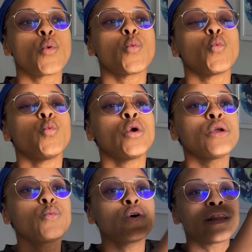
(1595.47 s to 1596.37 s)
we
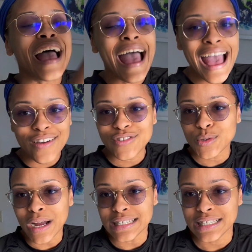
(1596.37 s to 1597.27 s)
will have to
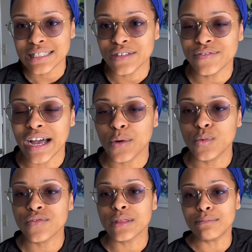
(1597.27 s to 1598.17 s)
identify with
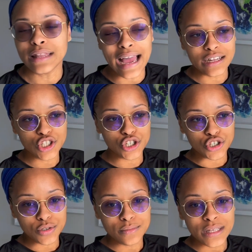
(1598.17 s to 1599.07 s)
the black
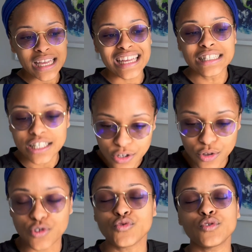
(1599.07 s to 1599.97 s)
term until
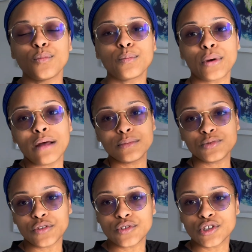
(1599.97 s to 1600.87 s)
those problems are
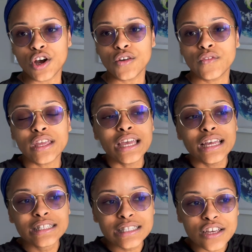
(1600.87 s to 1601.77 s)
resolved.
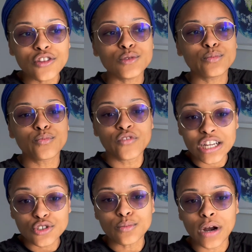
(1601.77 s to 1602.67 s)
Until those racial
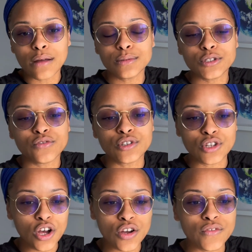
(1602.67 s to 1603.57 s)
problems are
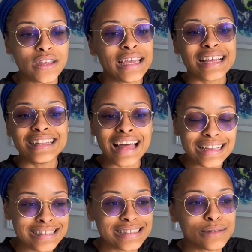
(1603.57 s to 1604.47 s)
resolved,
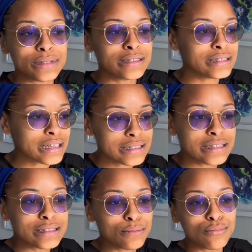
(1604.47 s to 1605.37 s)
classism and
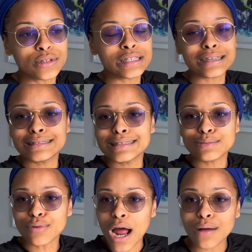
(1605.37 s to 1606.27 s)
sexism, sexist
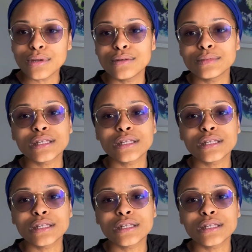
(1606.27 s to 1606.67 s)
problems,